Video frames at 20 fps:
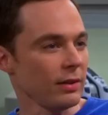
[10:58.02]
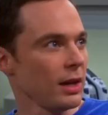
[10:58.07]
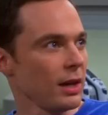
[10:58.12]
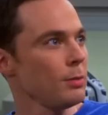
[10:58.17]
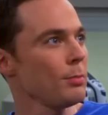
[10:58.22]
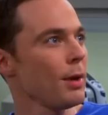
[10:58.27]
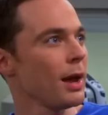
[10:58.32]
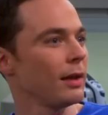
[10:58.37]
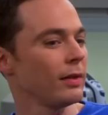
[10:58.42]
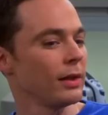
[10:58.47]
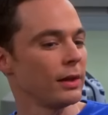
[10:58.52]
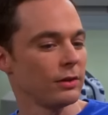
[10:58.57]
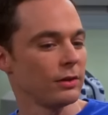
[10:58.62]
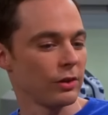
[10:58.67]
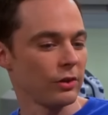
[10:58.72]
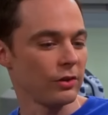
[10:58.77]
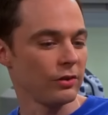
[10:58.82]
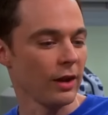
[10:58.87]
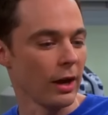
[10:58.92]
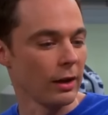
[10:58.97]
email it
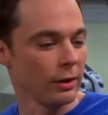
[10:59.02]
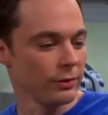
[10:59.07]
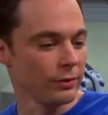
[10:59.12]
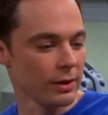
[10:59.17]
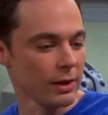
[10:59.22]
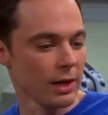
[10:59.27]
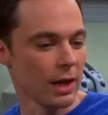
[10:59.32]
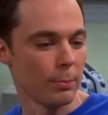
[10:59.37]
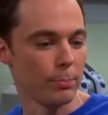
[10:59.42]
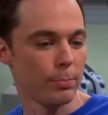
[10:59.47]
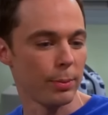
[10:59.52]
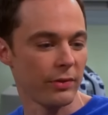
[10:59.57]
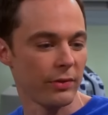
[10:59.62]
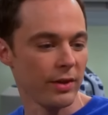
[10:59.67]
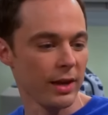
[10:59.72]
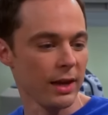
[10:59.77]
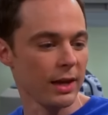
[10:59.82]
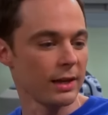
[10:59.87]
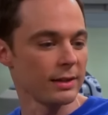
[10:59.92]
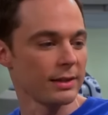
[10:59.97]
to Sheldon at
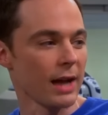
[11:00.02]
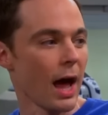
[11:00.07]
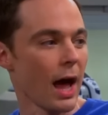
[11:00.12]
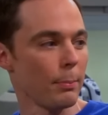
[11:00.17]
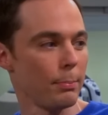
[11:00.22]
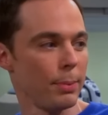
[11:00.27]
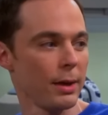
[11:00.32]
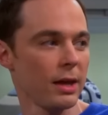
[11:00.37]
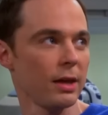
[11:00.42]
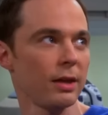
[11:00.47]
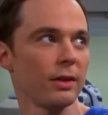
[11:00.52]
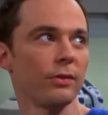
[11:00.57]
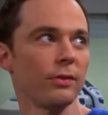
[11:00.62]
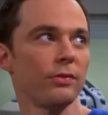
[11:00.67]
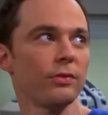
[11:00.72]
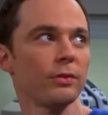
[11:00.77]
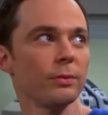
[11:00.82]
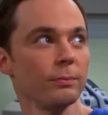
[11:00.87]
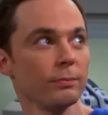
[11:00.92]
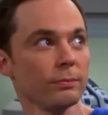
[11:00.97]
bazinga dot
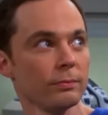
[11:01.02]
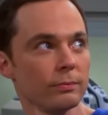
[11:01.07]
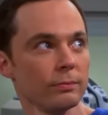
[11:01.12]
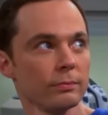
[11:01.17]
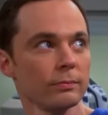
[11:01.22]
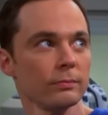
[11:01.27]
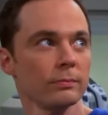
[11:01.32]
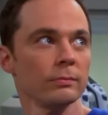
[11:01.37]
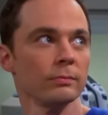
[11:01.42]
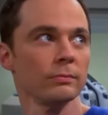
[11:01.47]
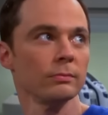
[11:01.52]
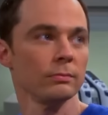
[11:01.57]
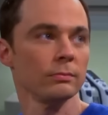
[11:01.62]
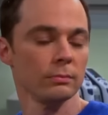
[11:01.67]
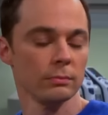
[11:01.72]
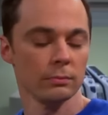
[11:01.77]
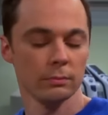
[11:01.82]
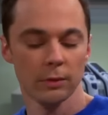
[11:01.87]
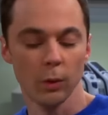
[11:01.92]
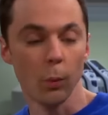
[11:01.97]
biz.
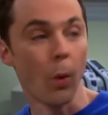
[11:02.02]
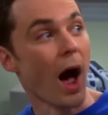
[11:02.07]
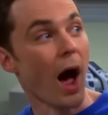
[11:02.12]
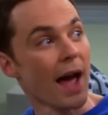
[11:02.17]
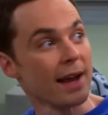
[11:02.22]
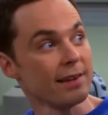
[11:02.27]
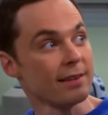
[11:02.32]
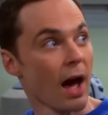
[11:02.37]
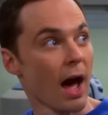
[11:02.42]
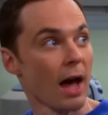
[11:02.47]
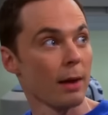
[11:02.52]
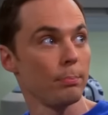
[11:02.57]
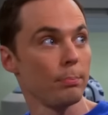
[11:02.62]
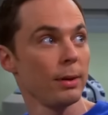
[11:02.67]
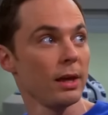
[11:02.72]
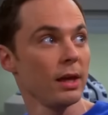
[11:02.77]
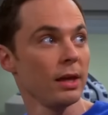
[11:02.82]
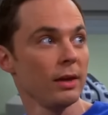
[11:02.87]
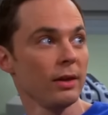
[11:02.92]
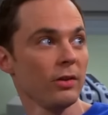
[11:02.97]
Why dot
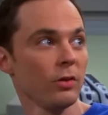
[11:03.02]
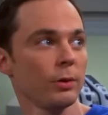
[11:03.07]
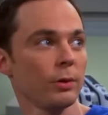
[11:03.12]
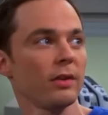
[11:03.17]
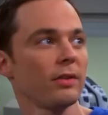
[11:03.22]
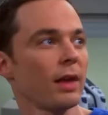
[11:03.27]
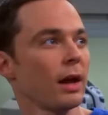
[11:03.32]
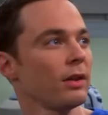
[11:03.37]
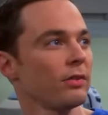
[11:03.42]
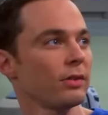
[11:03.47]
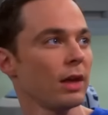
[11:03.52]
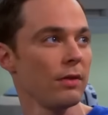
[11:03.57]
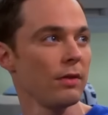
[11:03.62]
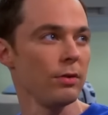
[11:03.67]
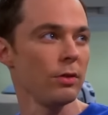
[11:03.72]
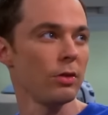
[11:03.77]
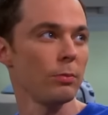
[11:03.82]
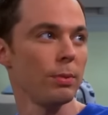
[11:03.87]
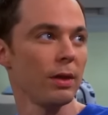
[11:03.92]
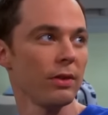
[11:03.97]
biz? Because I just gave
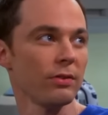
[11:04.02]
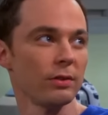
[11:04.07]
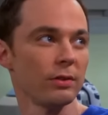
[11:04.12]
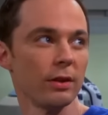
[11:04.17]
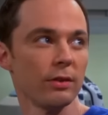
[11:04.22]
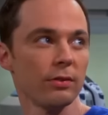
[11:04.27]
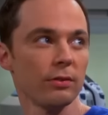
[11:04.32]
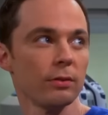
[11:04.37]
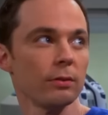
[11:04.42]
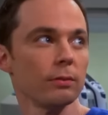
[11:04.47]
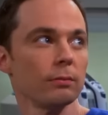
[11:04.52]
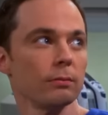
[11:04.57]
you the business.